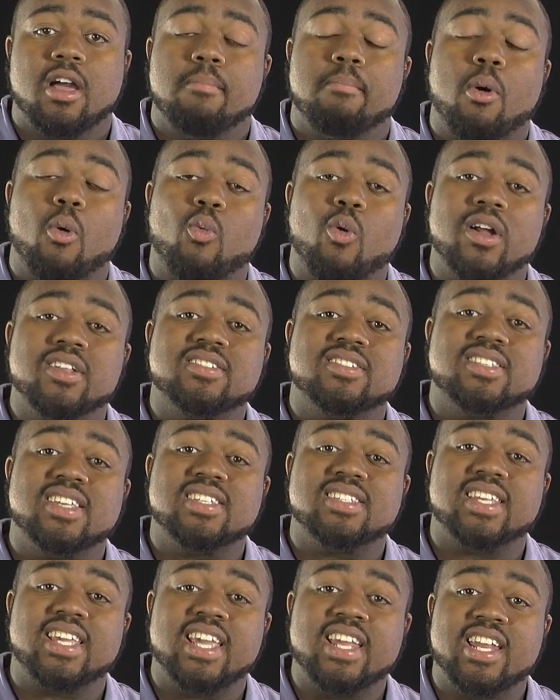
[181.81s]
But once
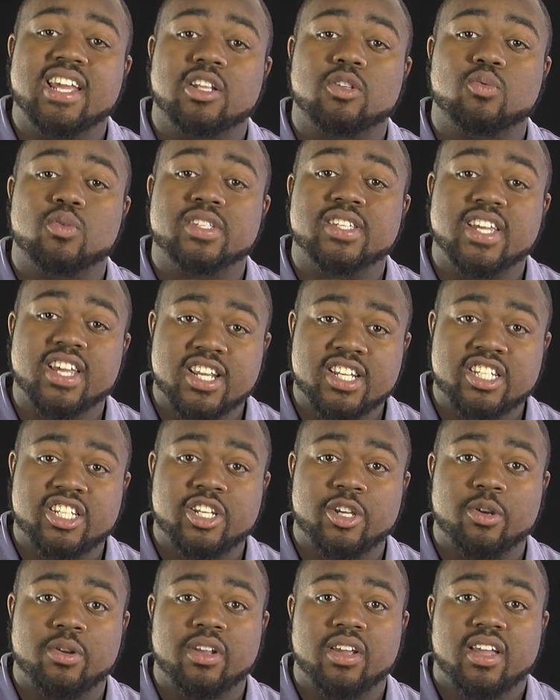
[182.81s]
this edict was
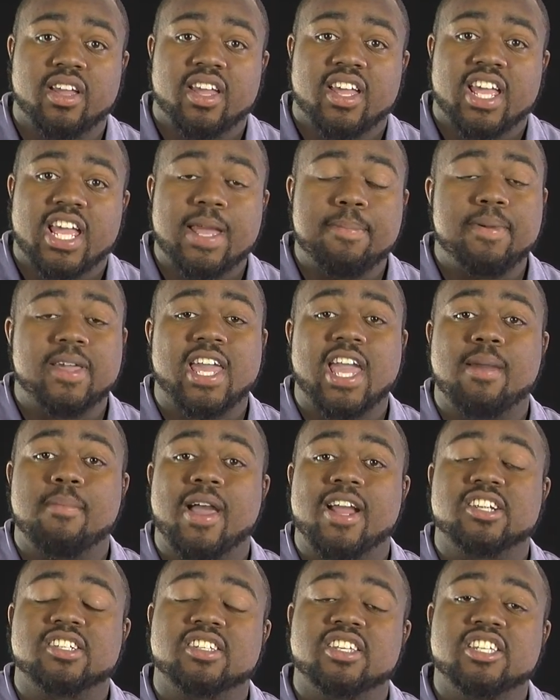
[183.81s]
issued, it became
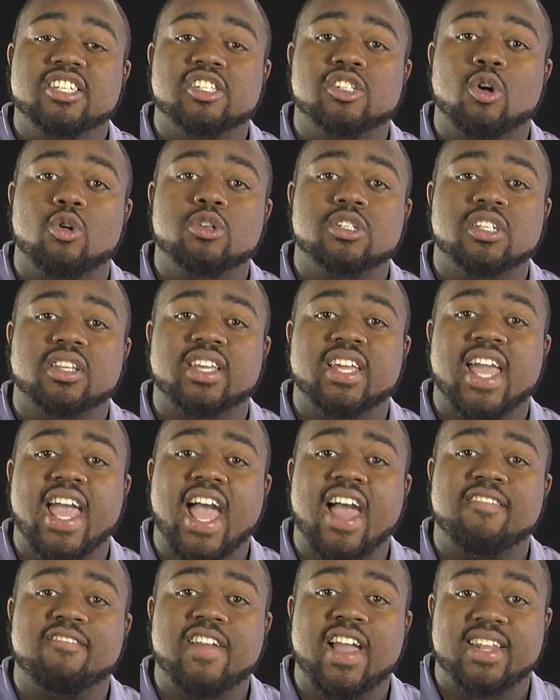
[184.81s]
actually socially
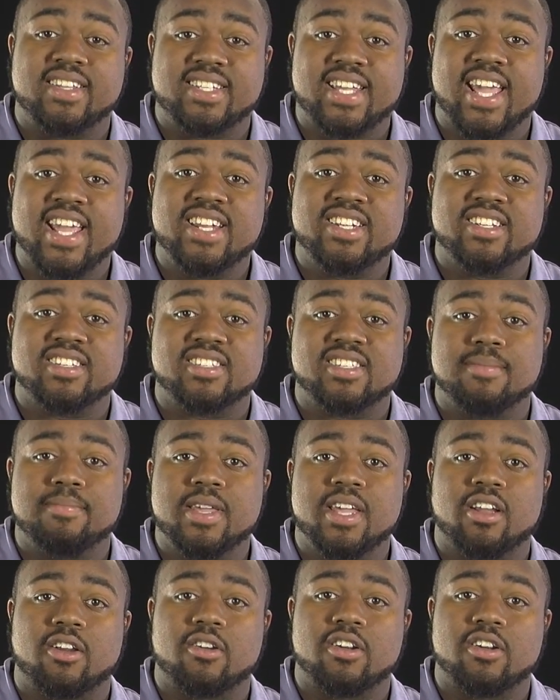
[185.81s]
advantageous to be a